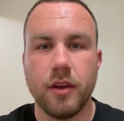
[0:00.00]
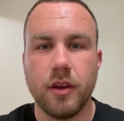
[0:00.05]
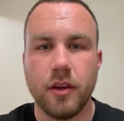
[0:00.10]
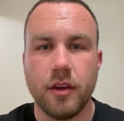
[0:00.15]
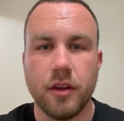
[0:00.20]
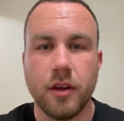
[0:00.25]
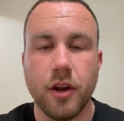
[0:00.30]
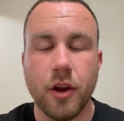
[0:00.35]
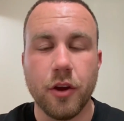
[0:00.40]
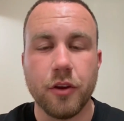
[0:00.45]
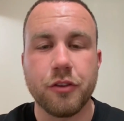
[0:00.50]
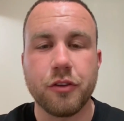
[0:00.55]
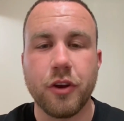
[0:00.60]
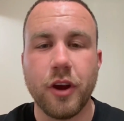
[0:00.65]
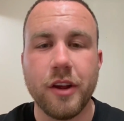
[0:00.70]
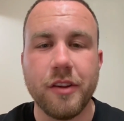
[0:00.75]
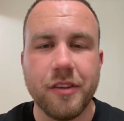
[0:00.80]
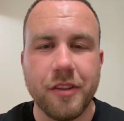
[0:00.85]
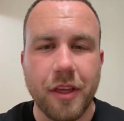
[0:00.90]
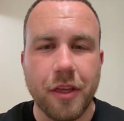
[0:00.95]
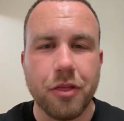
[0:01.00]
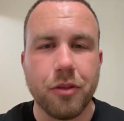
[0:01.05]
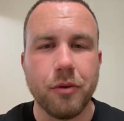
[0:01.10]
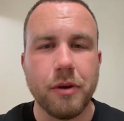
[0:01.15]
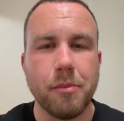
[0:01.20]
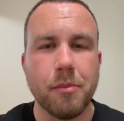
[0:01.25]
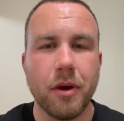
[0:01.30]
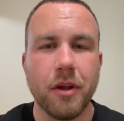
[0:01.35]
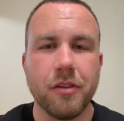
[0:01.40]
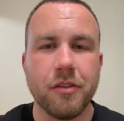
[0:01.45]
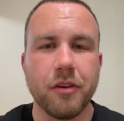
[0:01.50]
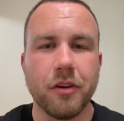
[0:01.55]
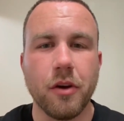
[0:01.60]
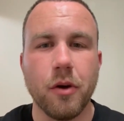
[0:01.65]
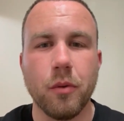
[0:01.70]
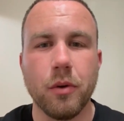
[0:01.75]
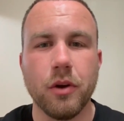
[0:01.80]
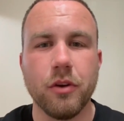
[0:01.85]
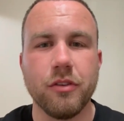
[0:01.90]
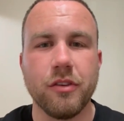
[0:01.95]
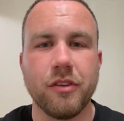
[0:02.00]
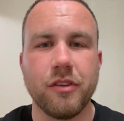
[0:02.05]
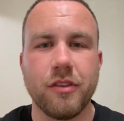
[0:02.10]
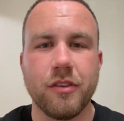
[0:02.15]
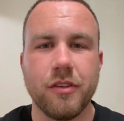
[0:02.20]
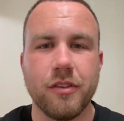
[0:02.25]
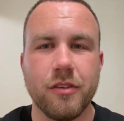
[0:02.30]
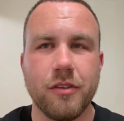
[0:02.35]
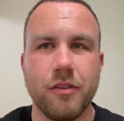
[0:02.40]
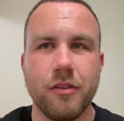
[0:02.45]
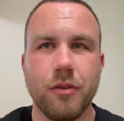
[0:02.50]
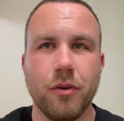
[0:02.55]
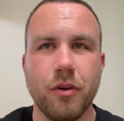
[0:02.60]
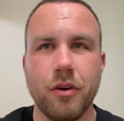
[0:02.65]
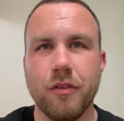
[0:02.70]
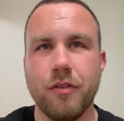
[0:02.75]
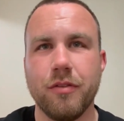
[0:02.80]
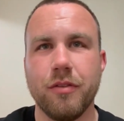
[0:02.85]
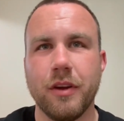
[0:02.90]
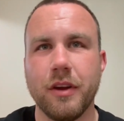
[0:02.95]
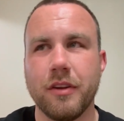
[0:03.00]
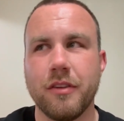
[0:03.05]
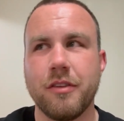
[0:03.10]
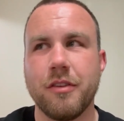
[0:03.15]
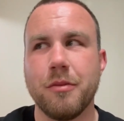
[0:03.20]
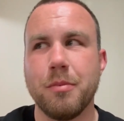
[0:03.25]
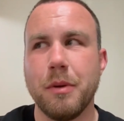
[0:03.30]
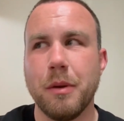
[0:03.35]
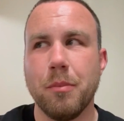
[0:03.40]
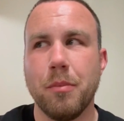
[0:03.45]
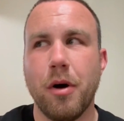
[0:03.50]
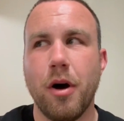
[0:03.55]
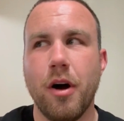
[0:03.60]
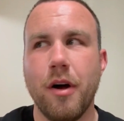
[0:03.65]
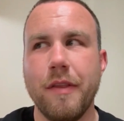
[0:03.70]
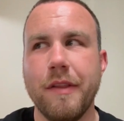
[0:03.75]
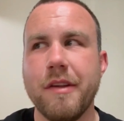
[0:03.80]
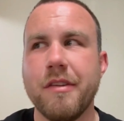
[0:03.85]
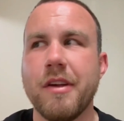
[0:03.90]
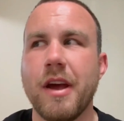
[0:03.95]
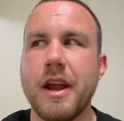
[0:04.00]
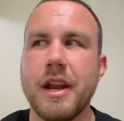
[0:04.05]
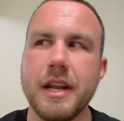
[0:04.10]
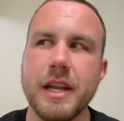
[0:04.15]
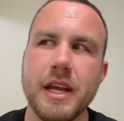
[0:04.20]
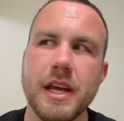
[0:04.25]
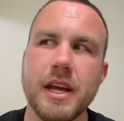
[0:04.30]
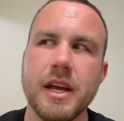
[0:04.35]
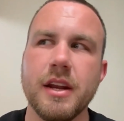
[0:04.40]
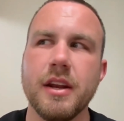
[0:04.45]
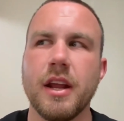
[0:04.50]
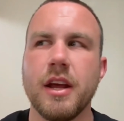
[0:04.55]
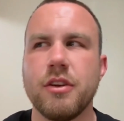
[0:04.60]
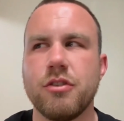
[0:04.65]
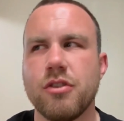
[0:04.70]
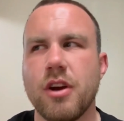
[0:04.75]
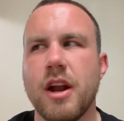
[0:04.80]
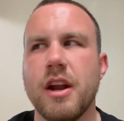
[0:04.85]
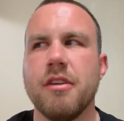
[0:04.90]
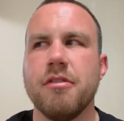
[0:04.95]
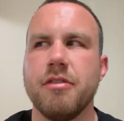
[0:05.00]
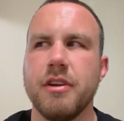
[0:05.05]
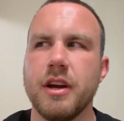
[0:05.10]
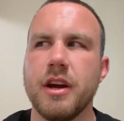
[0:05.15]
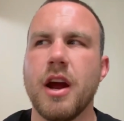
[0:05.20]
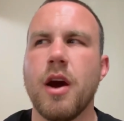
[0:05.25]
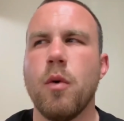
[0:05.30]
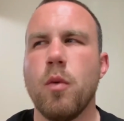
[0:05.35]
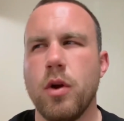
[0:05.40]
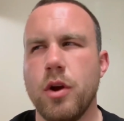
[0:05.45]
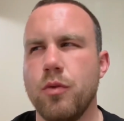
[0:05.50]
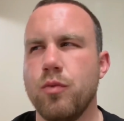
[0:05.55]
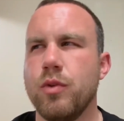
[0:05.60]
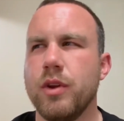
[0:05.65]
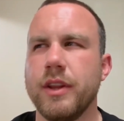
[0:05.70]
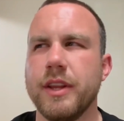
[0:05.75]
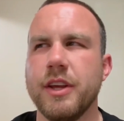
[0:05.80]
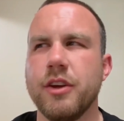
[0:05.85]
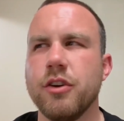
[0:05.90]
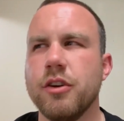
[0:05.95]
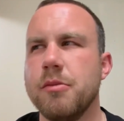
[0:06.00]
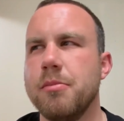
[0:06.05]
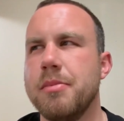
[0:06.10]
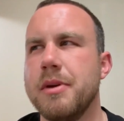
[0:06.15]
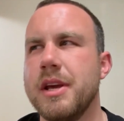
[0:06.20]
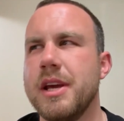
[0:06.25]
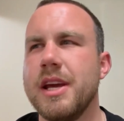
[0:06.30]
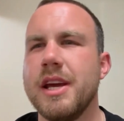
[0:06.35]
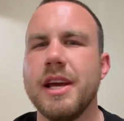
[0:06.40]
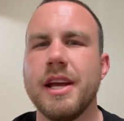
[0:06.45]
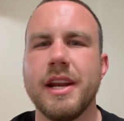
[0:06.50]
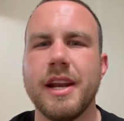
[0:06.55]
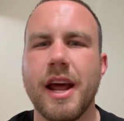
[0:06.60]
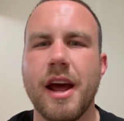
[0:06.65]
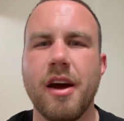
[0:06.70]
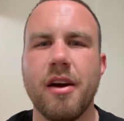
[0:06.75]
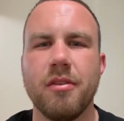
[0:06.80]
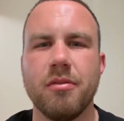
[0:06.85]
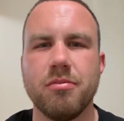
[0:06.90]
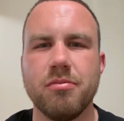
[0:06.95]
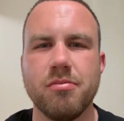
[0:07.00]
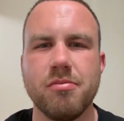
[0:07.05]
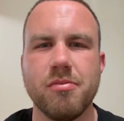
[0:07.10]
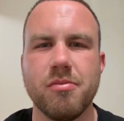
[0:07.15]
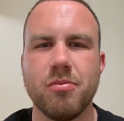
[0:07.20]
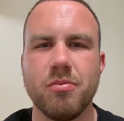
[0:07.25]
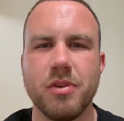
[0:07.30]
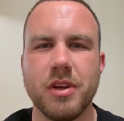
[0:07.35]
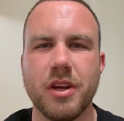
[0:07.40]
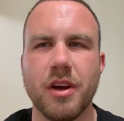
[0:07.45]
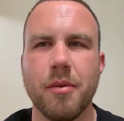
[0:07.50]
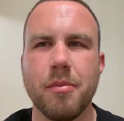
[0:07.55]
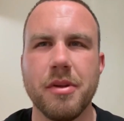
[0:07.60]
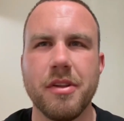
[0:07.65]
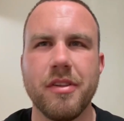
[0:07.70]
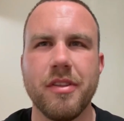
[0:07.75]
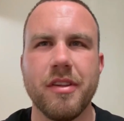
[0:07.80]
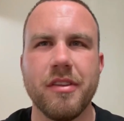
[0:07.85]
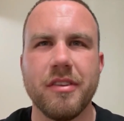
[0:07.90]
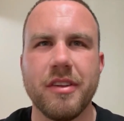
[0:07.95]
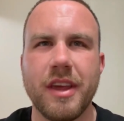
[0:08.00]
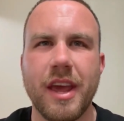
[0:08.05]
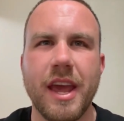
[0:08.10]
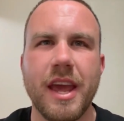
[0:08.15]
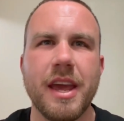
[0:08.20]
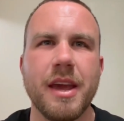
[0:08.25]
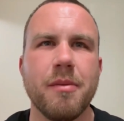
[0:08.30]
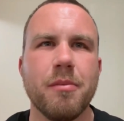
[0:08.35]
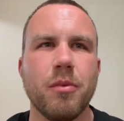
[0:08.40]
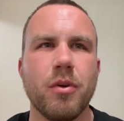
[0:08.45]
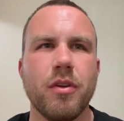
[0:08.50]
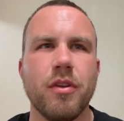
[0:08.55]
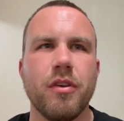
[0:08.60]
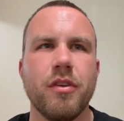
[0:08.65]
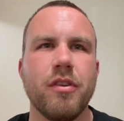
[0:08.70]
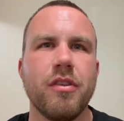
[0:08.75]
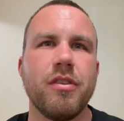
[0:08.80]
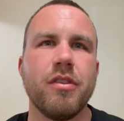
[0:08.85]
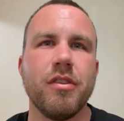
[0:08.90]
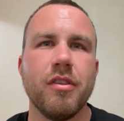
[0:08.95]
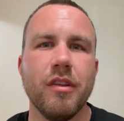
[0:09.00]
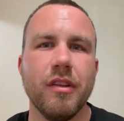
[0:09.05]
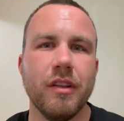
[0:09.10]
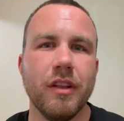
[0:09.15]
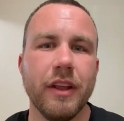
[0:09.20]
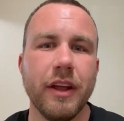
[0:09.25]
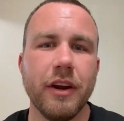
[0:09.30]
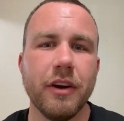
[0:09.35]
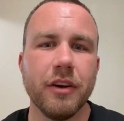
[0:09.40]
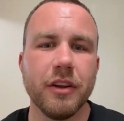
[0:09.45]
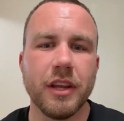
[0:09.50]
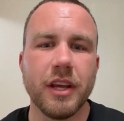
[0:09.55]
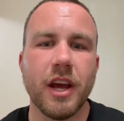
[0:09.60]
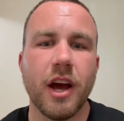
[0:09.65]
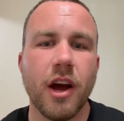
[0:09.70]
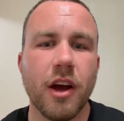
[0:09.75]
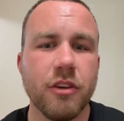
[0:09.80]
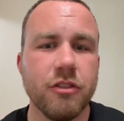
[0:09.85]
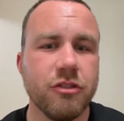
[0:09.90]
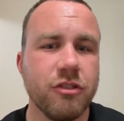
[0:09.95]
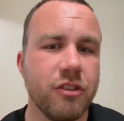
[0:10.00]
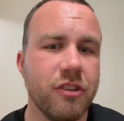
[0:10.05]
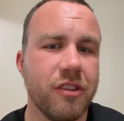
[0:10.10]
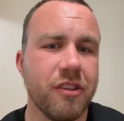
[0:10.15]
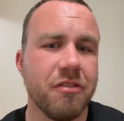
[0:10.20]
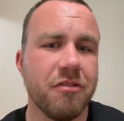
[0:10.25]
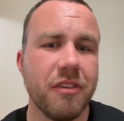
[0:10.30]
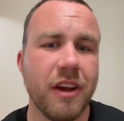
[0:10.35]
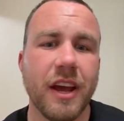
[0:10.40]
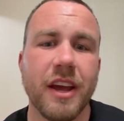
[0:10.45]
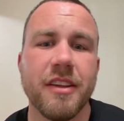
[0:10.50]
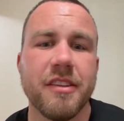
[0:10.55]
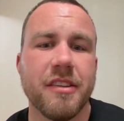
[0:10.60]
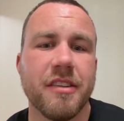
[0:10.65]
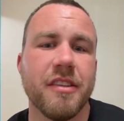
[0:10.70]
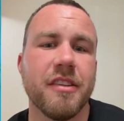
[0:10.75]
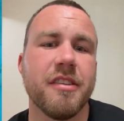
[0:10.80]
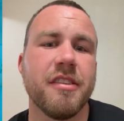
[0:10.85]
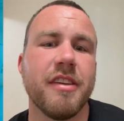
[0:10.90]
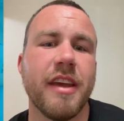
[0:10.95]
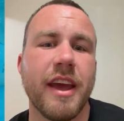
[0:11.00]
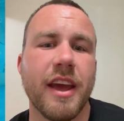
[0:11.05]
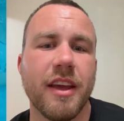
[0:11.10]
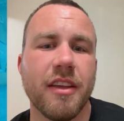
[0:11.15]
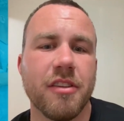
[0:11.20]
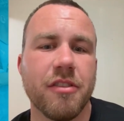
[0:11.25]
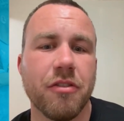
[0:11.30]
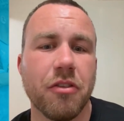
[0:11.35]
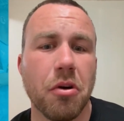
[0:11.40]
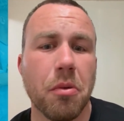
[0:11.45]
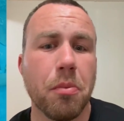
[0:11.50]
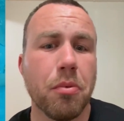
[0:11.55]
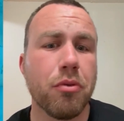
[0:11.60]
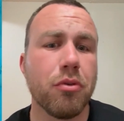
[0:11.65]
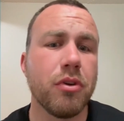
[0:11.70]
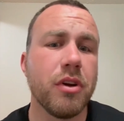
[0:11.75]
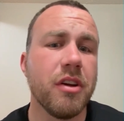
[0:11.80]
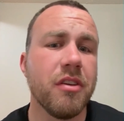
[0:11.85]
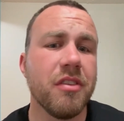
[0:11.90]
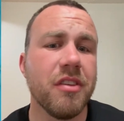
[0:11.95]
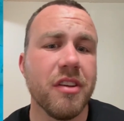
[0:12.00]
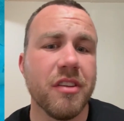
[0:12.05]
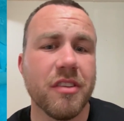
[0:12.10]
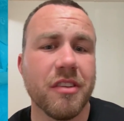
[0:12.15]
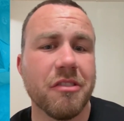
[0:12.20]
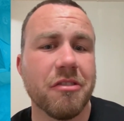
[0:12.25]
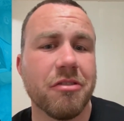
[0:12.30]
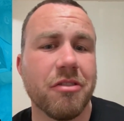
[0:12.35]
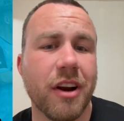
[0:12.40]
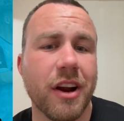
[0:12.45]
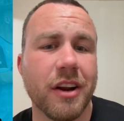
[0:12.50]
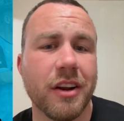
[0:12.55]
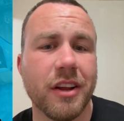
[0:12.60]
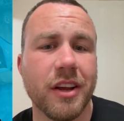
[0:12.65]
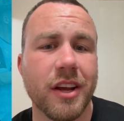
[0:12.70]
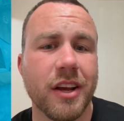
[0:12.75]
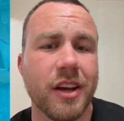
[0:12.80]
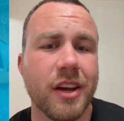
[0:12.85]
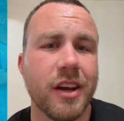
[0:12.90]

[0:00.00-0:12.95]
you know, it's crazy that three months ago we were just sort of like spitballing this idea and like trying to figure out what it really could be. And now we come into this game where there's literally hundreds of fans in the stands for a preseason friendly